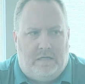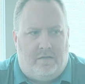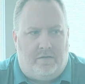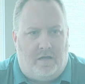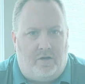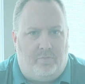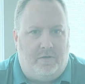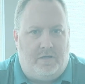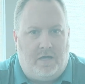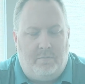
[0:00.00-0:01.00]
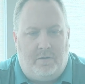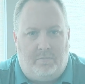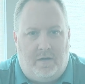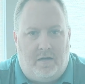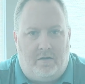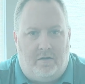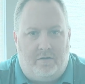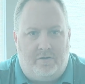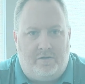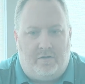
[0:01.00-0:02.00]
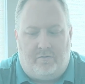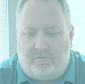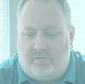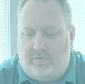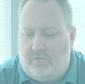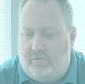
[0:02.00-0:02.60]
that'll be coming back on the channel. So